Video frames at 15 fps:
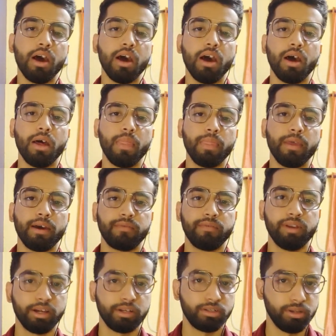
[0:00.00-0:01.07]
and that
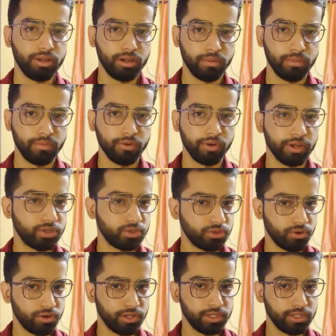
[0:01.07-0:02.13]
will actually help you get
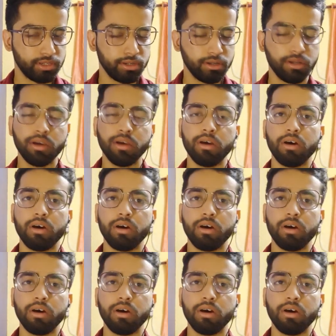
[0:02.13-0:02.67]
shortlisted.